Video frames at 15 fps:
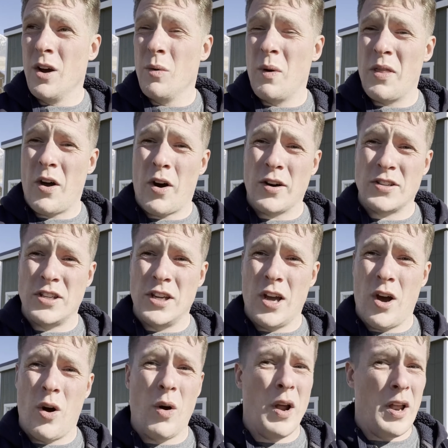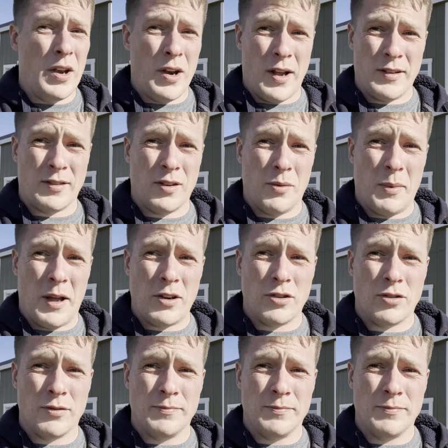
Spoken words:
With RTO, not so much.